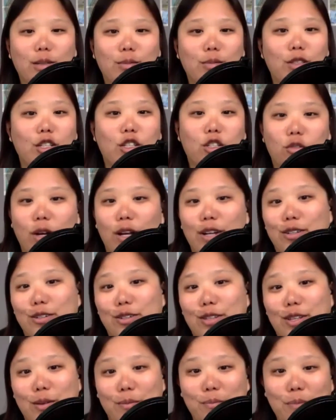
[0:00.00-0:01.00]
with the
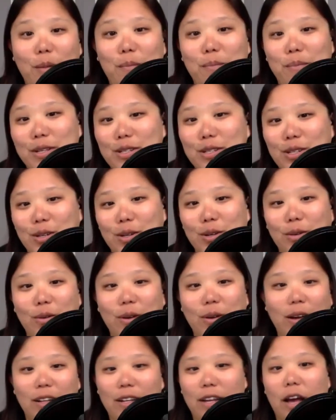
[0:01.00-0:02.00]
stranger that you bump into
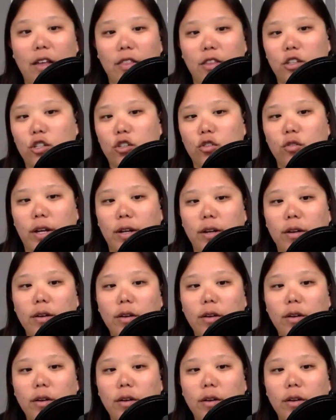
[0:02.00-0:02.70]
on the street?